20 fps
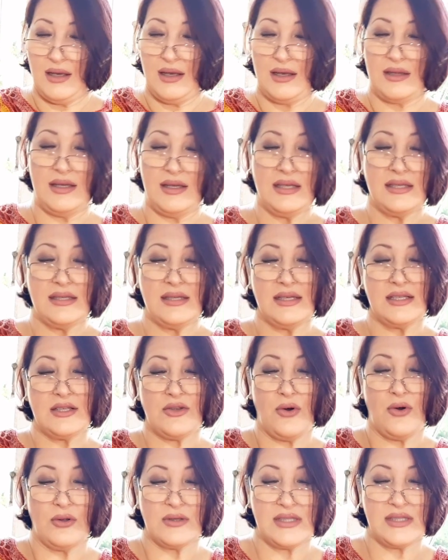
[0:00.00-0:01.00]
this is
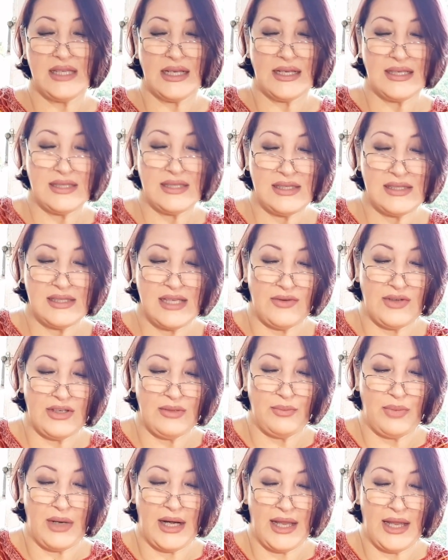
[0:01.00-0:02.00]
called
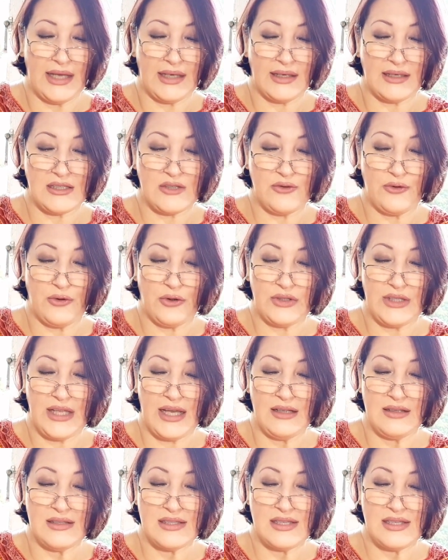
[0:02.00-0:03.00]
67 Blankets for
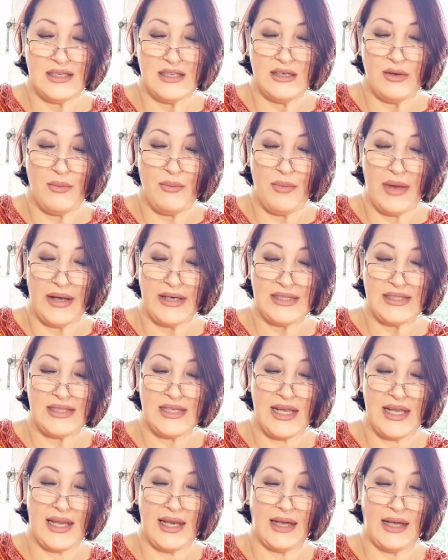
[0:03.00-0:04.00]
Nelson
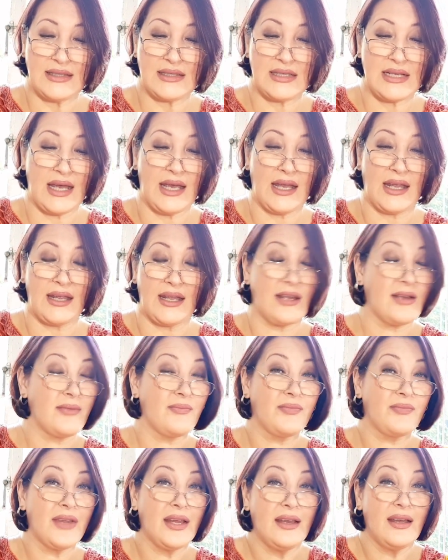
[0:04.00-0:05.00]
Mandela Day.
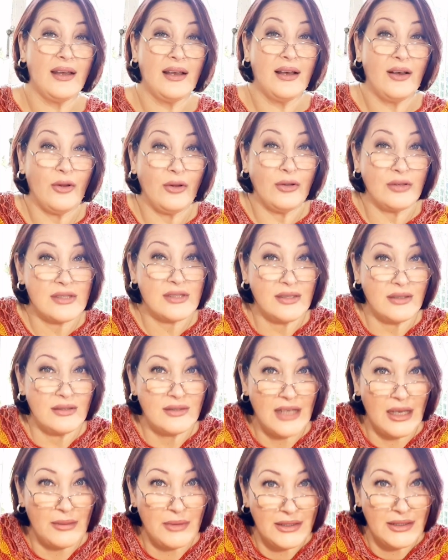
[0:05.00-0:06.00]
Also
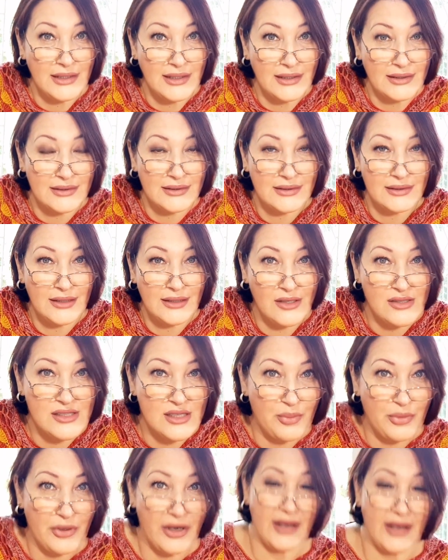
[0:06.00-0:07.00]
double knit. No
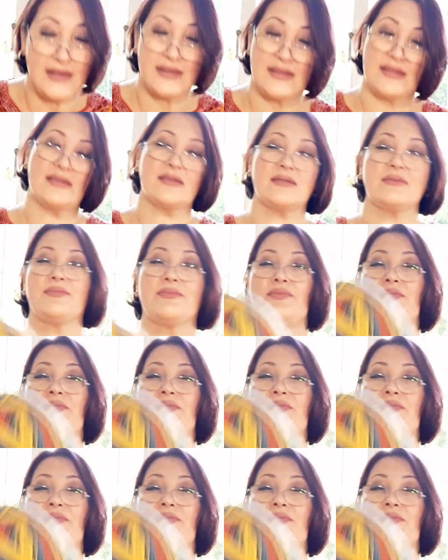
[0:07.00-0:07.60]
surprise.